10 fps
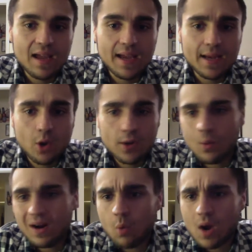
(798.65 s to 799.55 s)
You
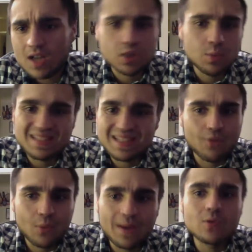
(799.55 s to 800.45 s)
want to watch Luis
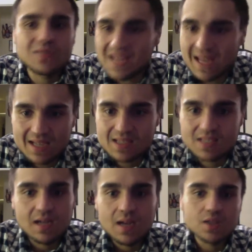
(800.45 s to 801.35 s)
Severino's
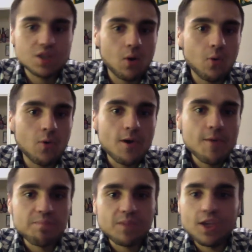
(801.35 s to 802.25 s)
innings. So,
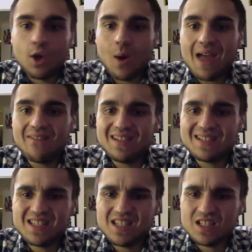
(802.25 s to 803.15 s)
having
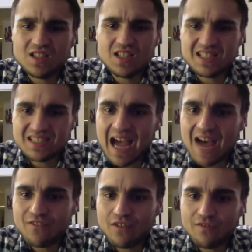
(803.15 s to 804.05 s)
this
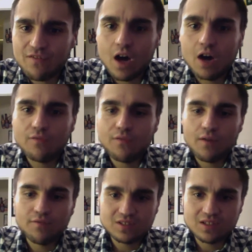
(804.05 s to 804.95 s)
staff of
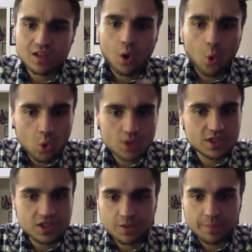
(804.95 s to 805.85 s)

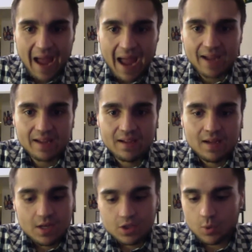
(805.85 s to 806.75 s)
horses in your back
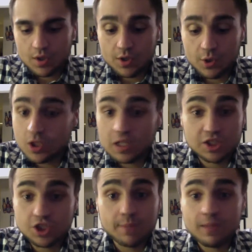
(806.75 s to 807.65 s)
to where, you could
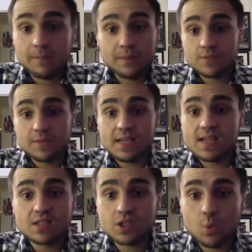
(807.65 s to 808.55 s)
legitimately pitch
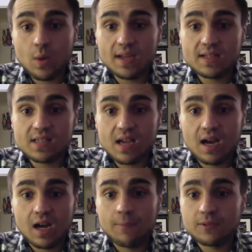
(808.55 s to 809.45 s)
Betances 2 innings a
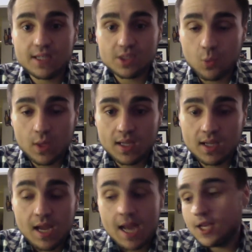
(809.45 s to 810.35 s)
couple days a week.
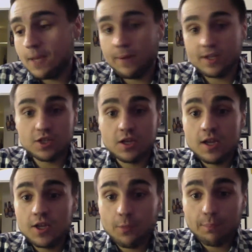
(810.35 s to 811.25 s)
And you could pitch,
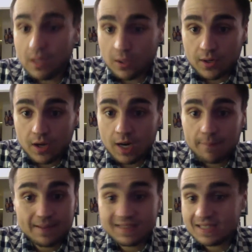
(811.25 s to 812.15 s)
Miller a
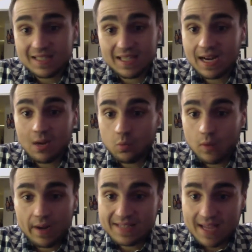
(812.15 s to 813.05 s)
couple innings. He can get out
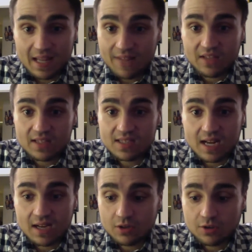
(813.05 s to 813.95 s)
righties and lefties
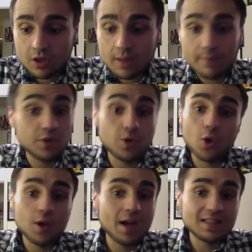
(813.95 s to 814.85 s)
at a clip. And
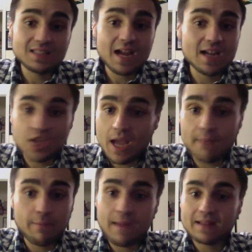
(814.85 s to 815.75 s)
you got this guy in
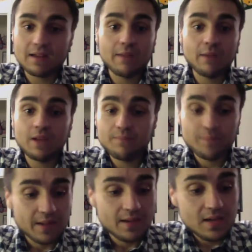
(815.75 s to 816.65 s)
Chapman back there. I mean,
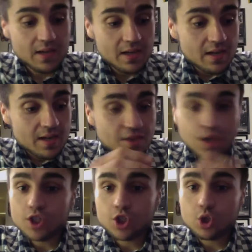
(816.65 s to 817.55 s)
they're
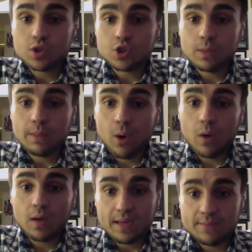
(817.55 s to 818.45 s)
going to shorten so many
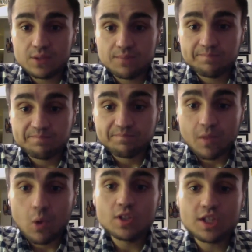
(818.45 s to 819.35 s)
ball games,
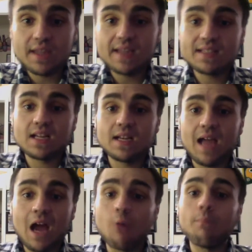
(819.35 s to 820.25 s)
which I think is going to
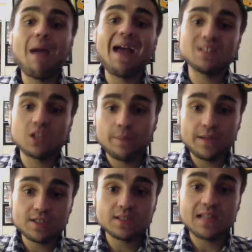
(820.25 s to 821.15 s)
help mass their
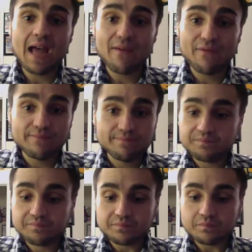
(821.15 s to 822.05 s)
pitching staff
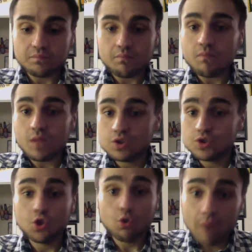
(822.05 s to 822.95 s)

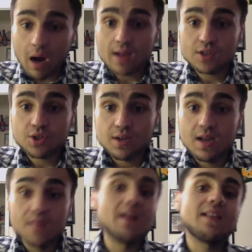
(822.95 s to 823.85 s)
so much
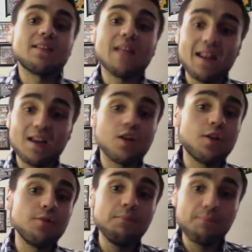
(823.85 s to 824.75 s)
that it
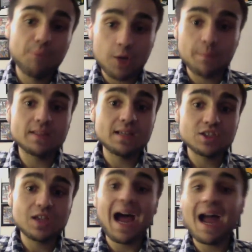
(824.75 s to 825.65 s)
could
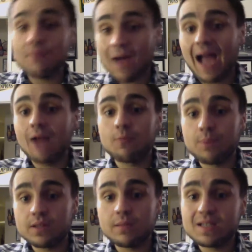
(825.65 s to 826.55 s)
potentially, I would
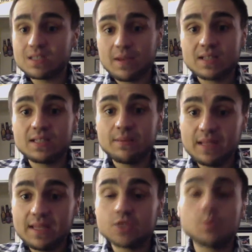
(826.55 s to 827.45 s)
put them as the best team in
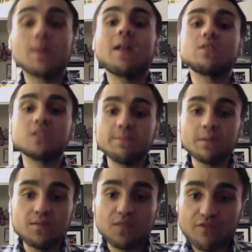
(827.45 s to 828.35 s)
the East right now,
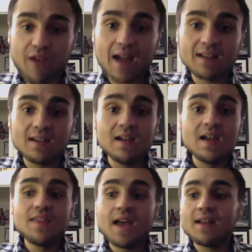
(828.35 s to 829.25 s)
simply for the fact
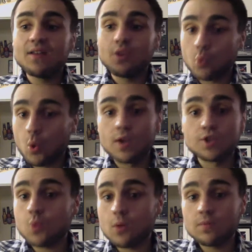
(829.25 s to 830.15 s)
that the
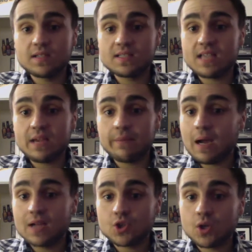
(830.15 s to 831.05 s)
Royals won with this same
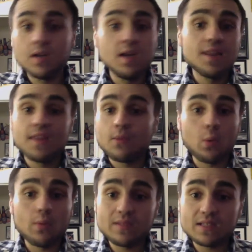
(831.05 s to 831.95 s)
mantra, they
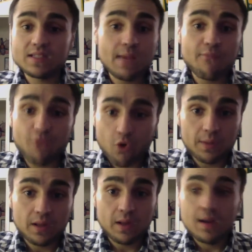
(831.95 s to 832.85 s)
won with the same
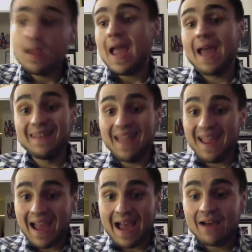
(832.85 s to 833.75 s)
formula, and they
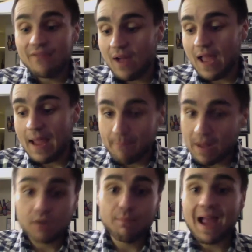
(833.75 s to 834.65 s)
have a
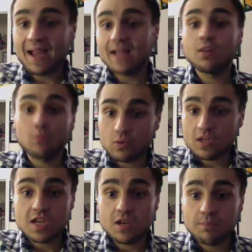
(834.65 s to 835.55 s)
better back end of the
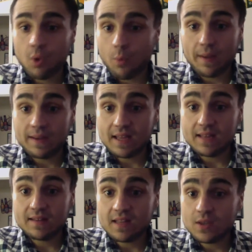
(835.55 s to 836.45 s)
bullpen
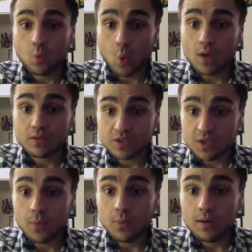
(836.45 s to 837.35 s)
than the Royals
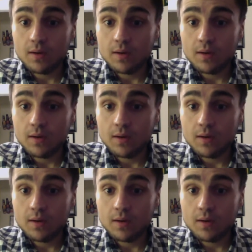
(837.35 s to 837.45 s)
do.